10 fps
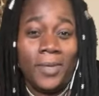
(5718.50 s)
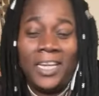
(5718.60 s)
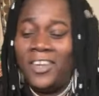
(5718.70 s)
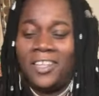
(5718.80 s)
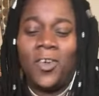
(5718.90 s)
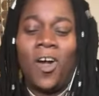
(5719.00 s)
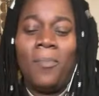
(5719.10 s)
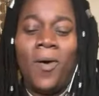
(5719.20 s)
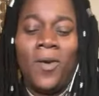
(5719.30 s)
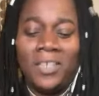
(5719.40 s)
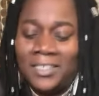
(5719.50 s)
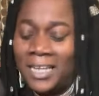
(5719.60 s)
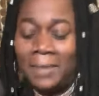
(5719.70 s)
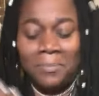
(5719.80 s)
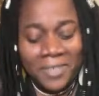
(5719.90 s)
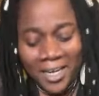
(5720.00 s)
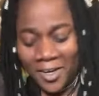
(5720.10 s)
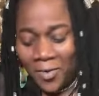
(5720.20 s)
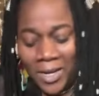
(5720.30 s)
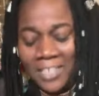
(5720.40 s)
It just come out. It's, I'm telling
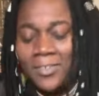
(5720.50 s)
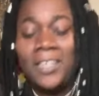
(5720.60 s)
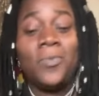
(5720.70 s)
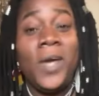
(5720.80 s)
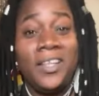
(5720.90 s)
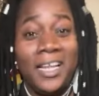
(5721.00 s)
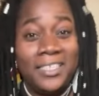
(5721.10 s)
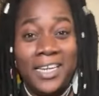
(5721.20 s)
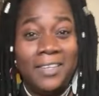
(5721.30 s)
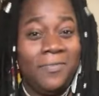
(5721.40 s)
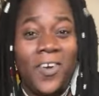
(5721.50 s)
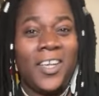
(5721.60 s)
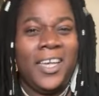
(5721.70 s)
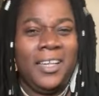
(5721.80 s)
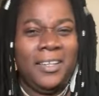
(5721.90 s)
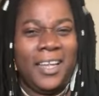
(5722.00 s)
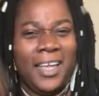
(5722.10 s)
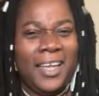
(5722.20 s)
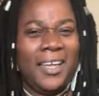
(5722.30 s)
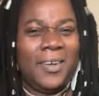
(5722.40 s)
you, let's just wait until fucking
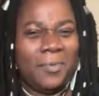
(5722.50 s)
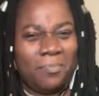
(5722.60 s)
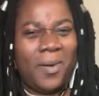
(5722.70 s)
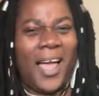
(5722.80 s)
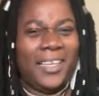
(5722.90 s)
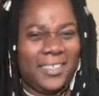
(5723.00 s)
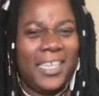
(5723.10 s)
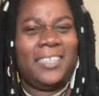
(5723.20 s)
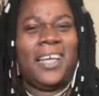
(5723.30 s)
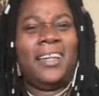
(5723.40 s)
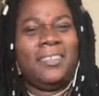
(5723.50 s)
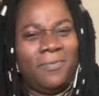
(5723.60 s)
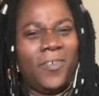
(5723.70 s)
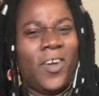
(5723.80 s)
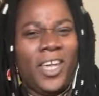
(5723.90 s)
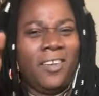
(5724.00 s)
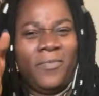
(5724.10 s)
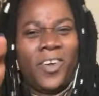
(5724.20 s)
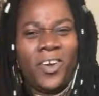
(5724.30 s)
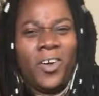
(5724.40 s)
Pisces and fucking
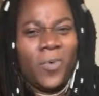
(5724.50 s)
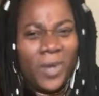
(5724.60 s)
Virgo